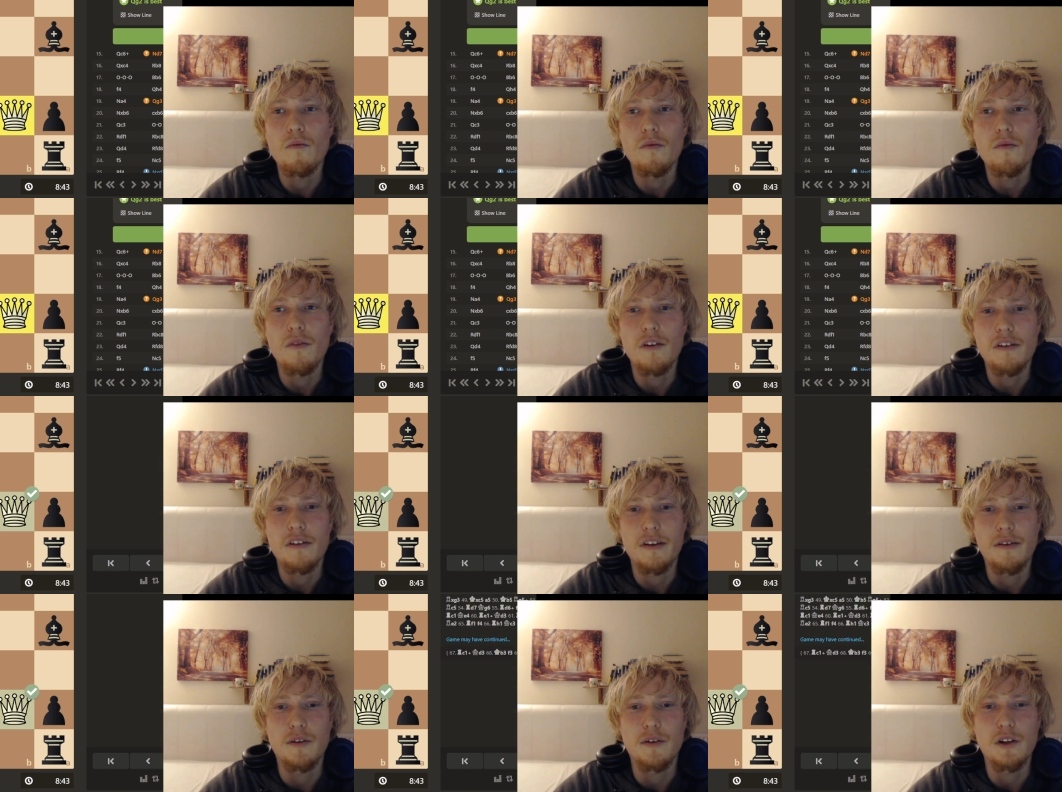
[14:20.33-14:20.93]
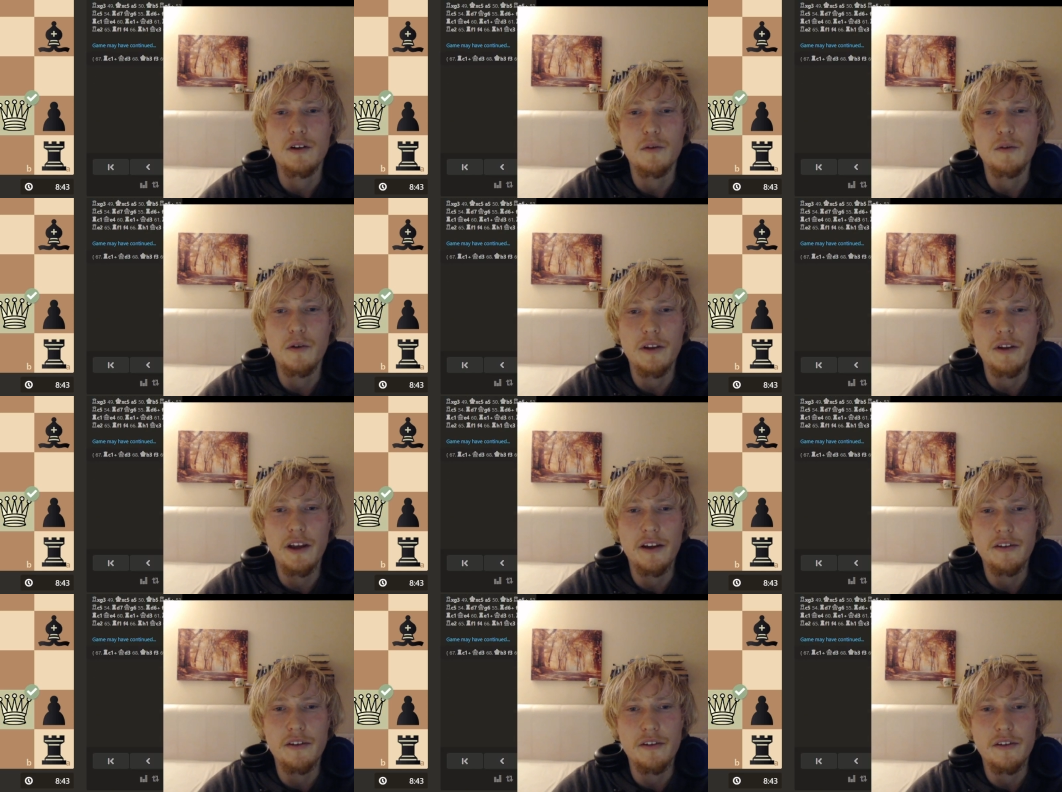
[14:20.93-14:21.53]
Let's have a look what
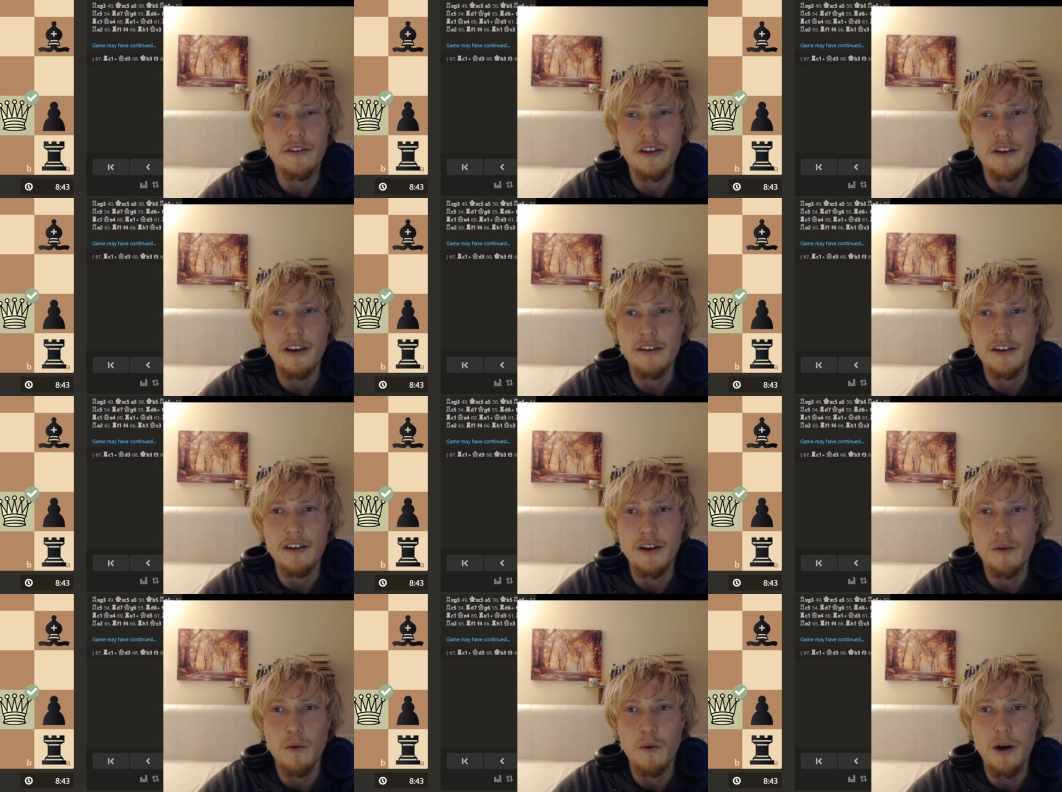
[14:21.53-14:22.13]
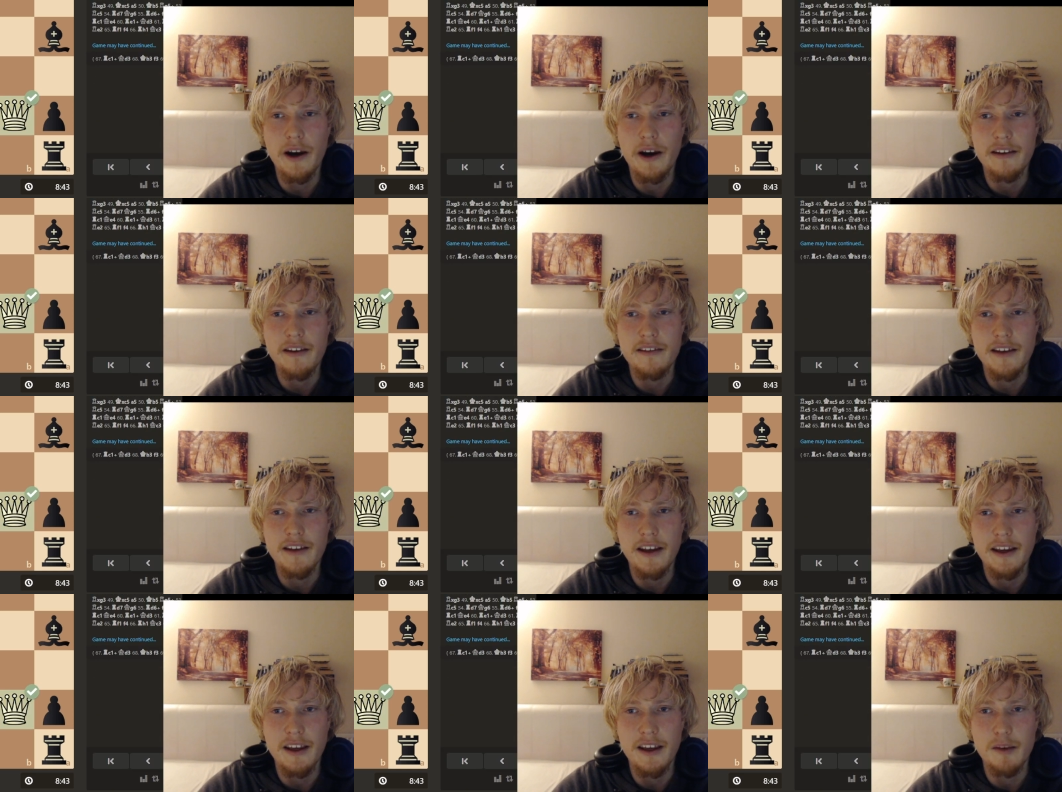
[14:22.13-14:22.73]
the engine says here. Why is
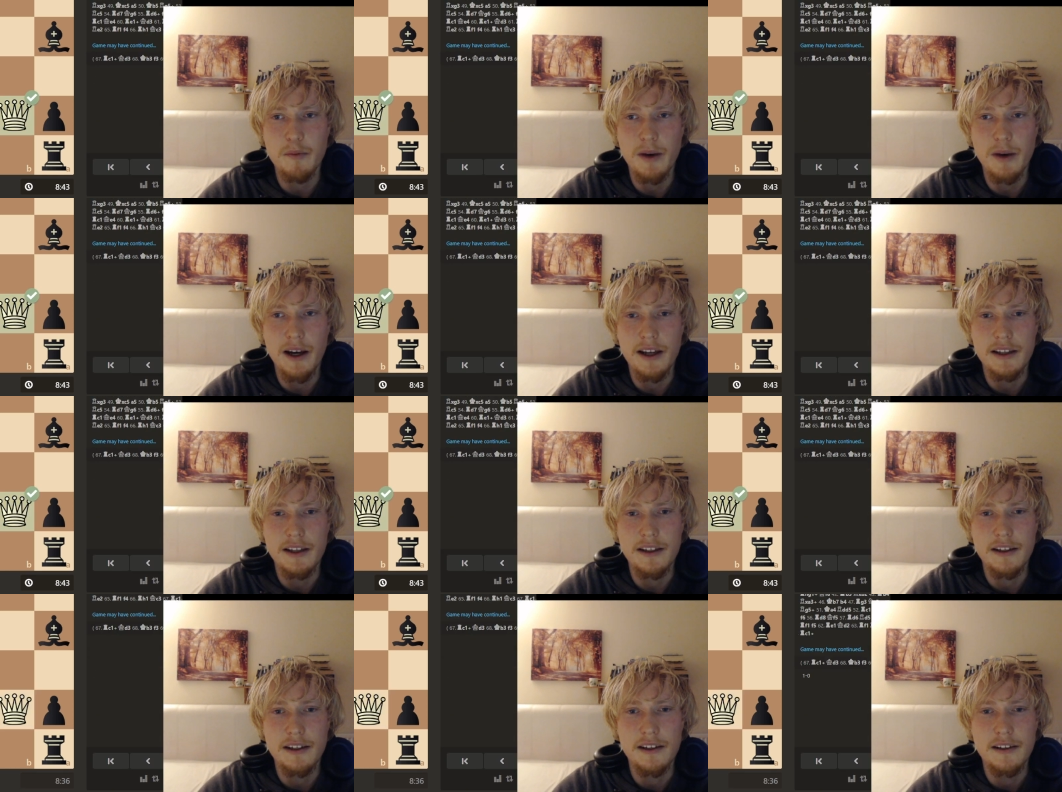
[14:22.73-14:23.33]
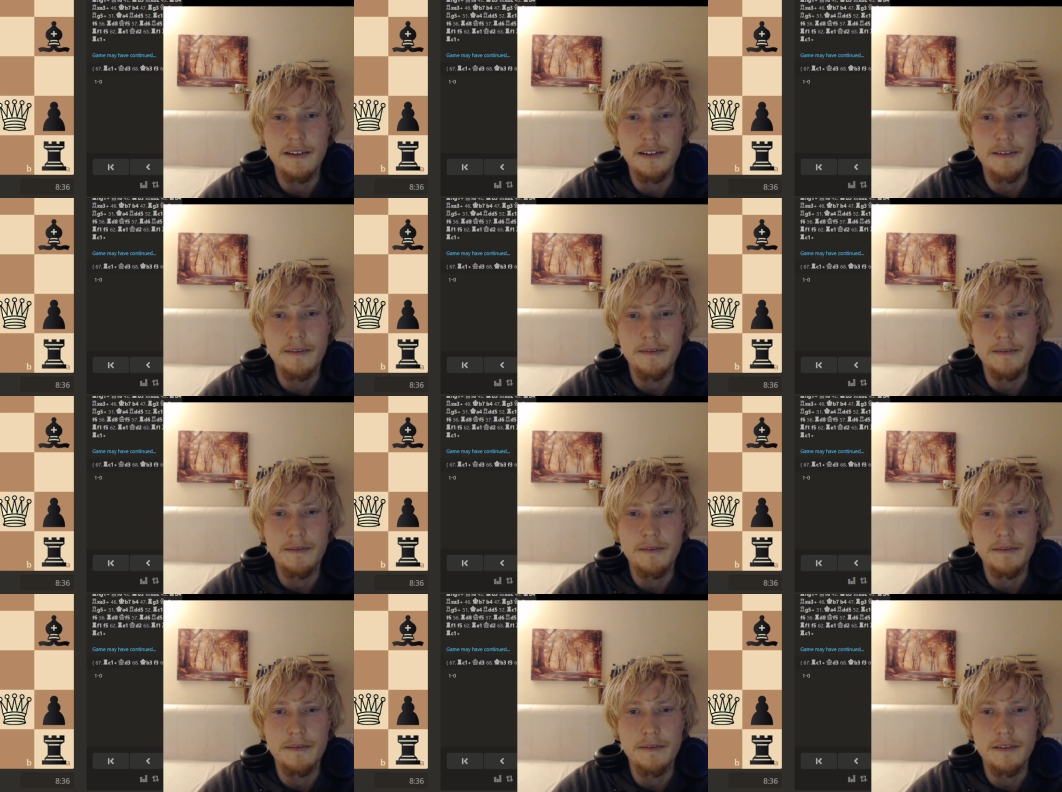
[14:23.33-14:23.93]
taking bad?
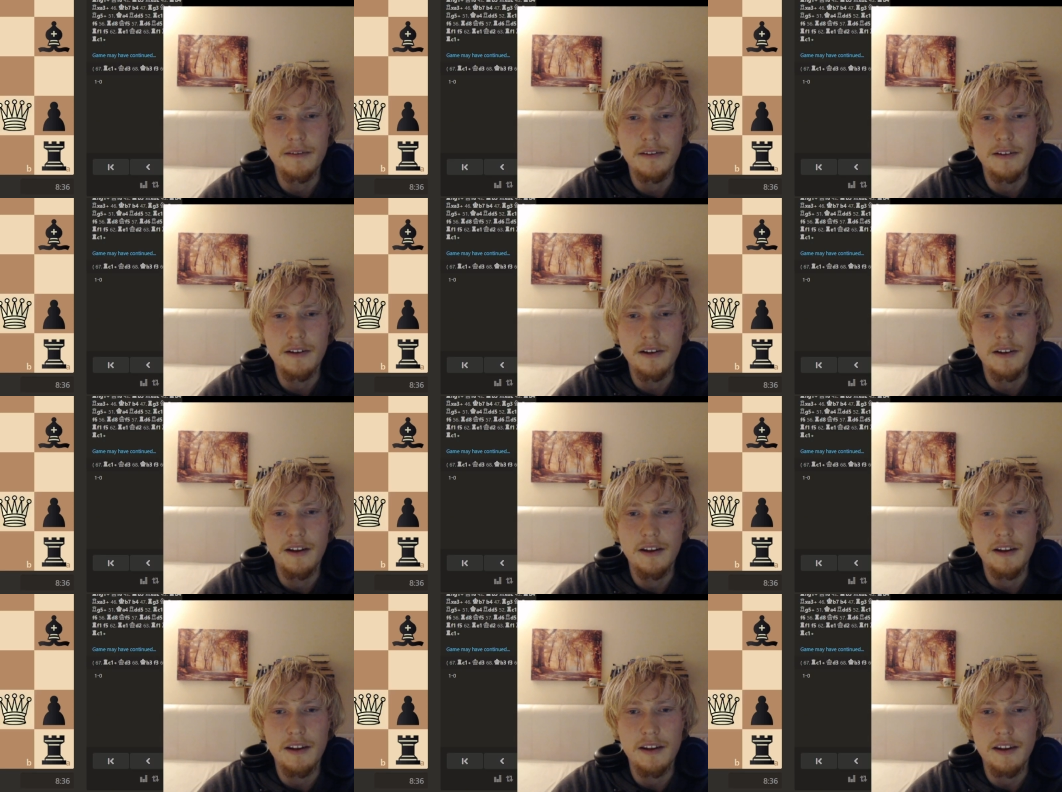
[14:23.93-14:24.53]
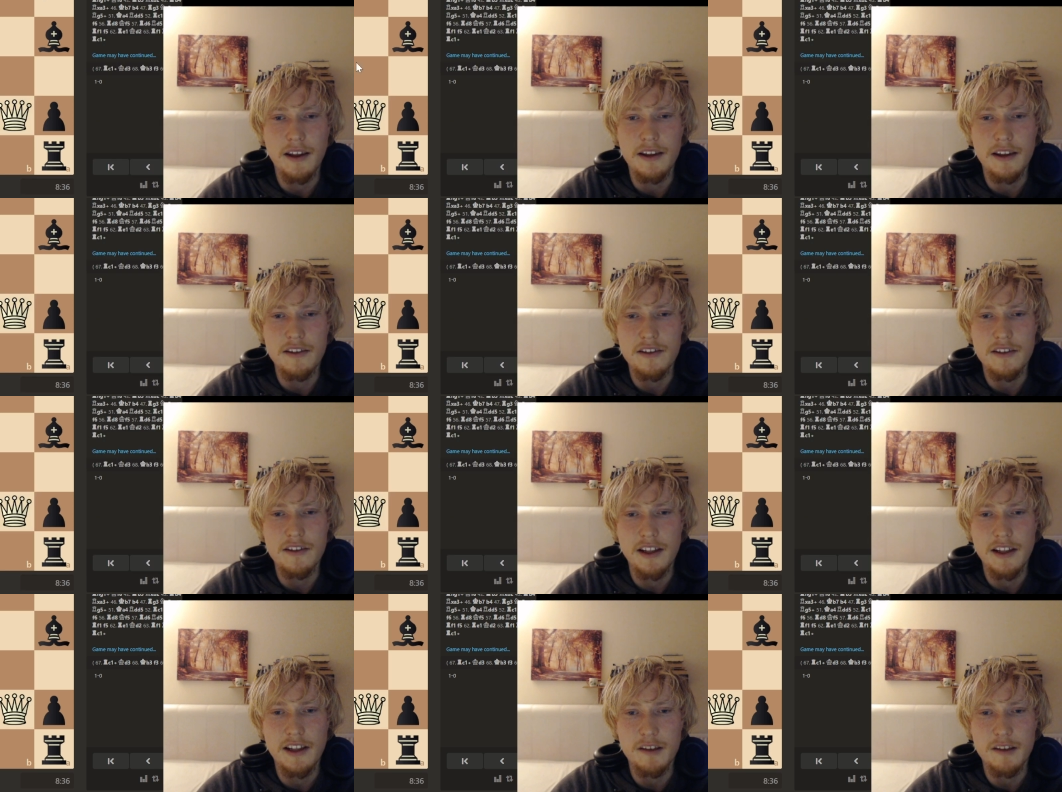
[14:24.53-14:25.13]
The
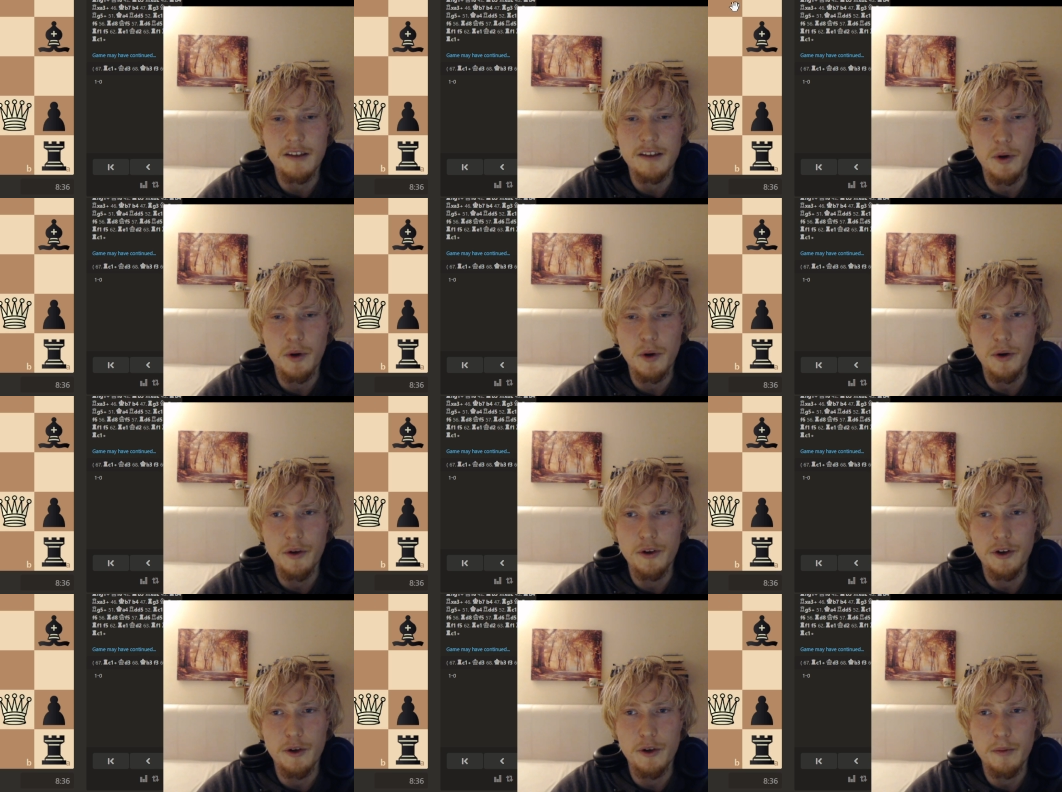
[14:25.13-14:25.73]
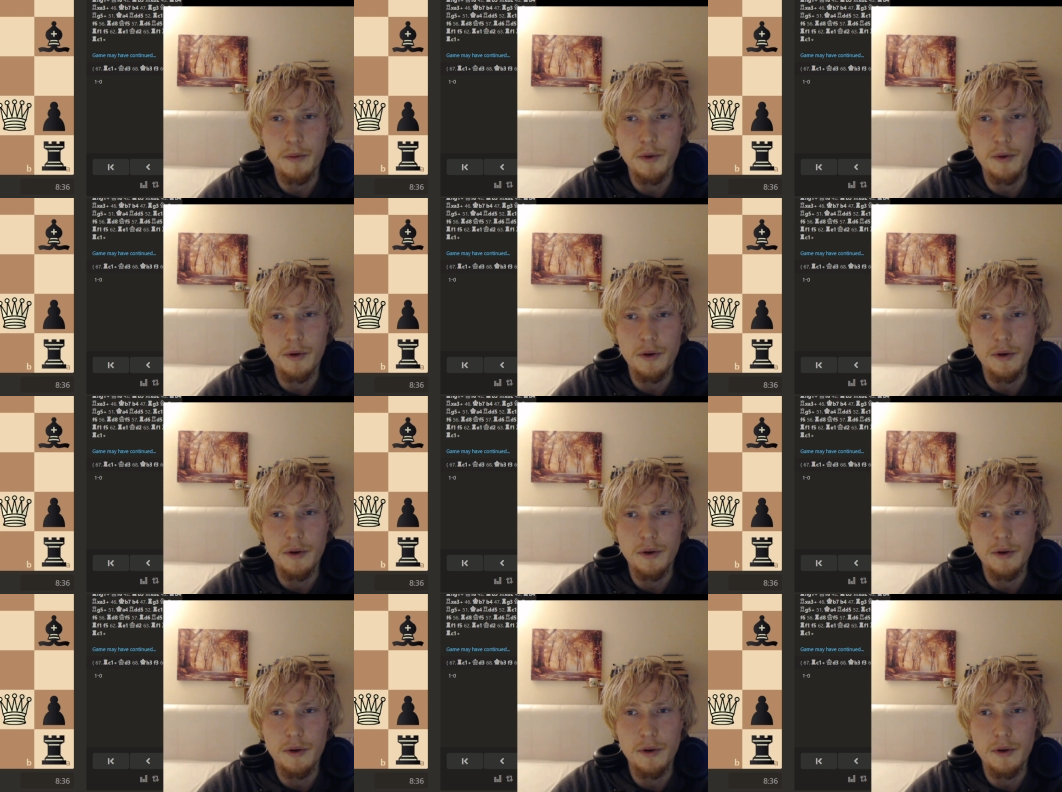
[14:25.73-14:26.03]
engine likes pawn up.